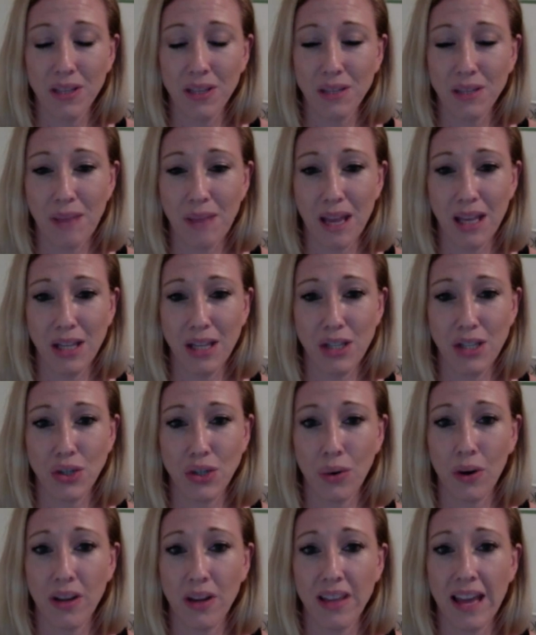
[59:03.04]
making
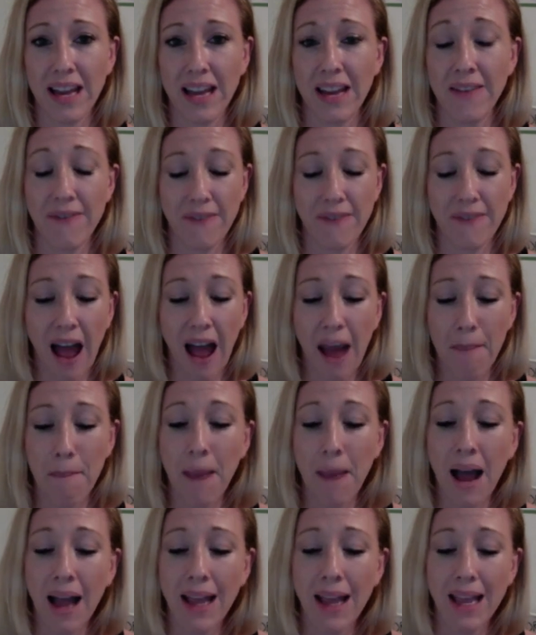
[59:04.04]
sure that if
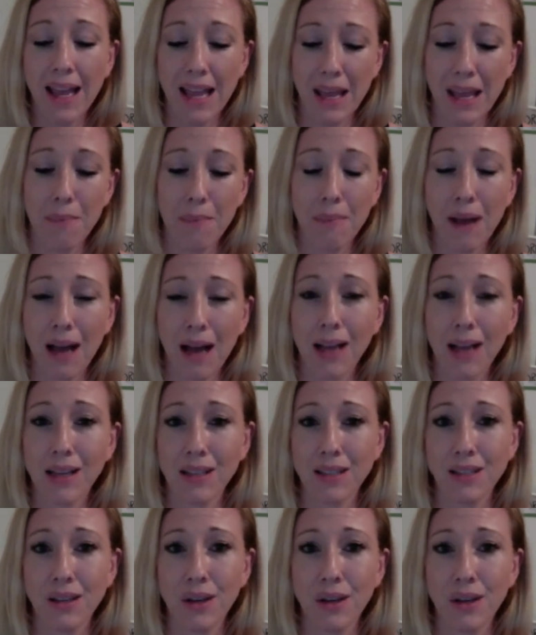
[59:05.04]
my
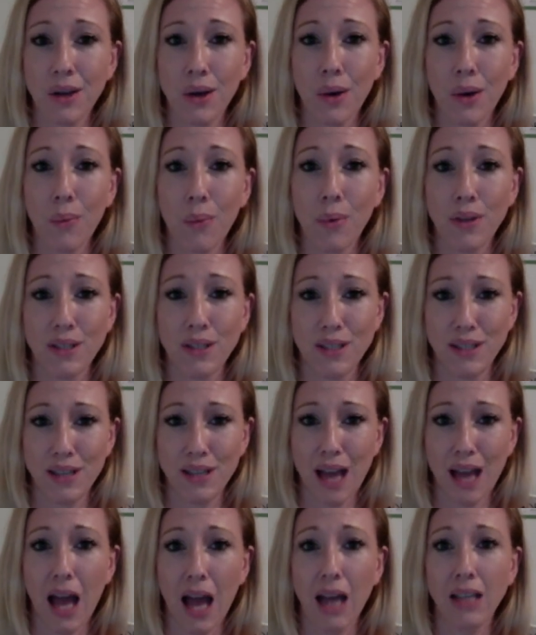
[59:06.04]
inbox was
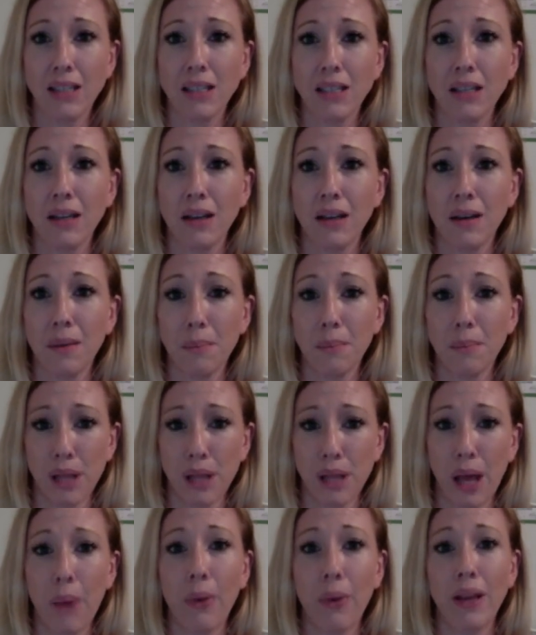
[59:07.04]
not
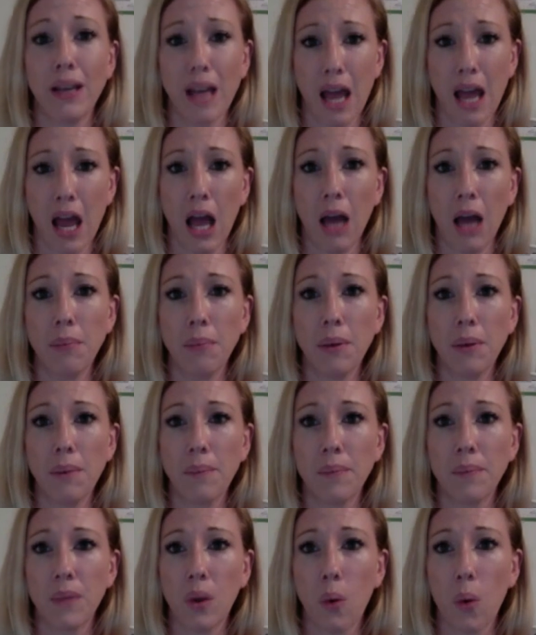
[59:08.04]
blowing up,
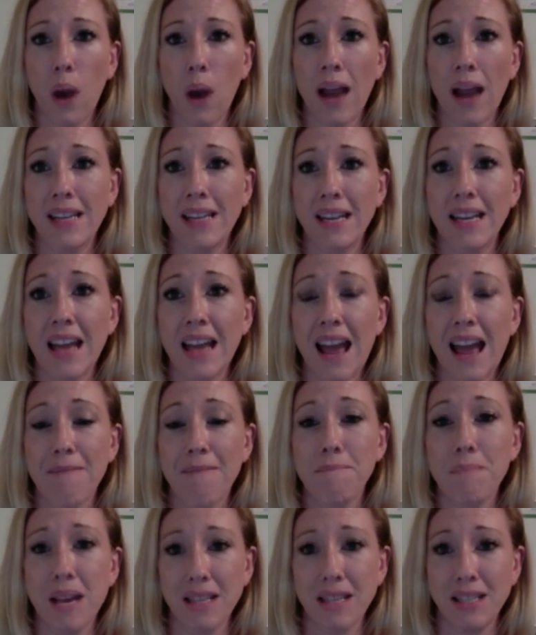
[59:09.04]
or I didn't
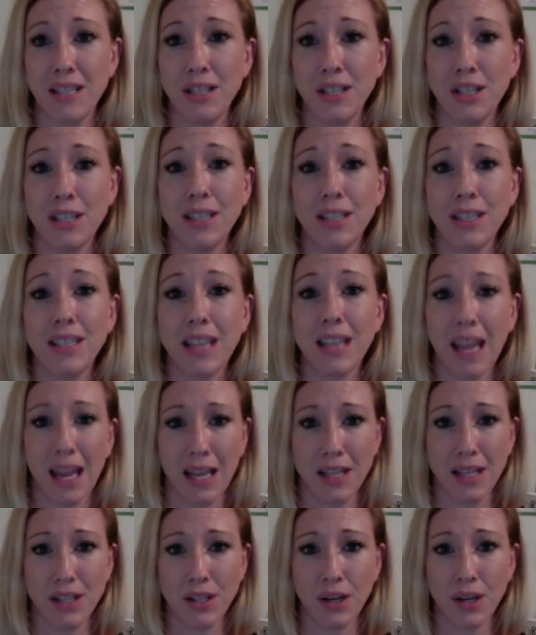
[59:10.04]
have messages to
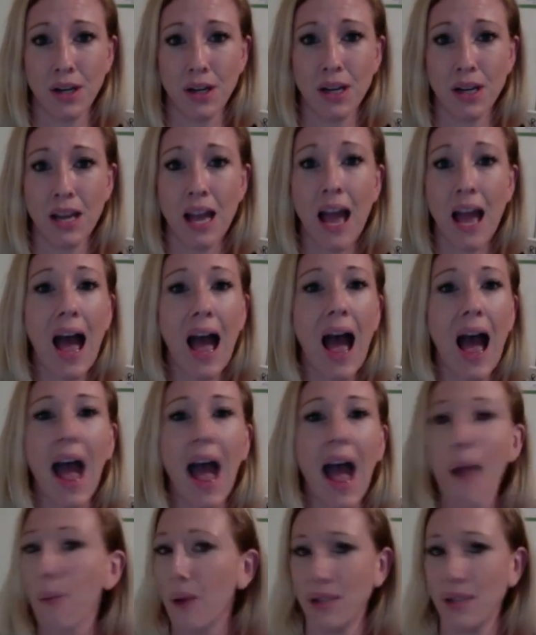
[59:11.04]
answer,
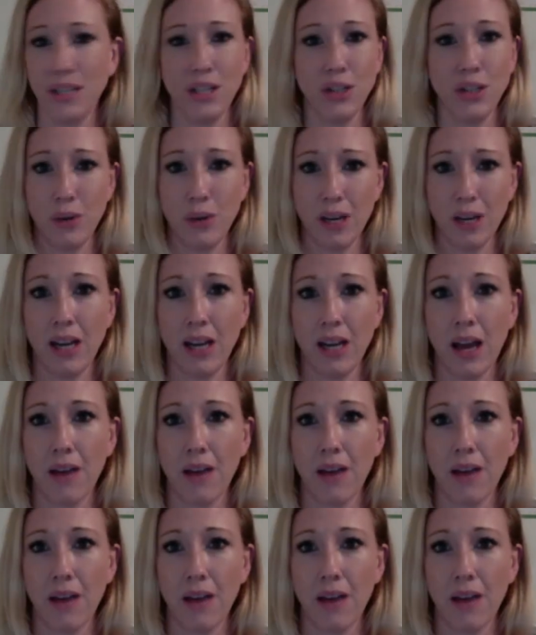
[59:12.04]
I wasn't doing enough.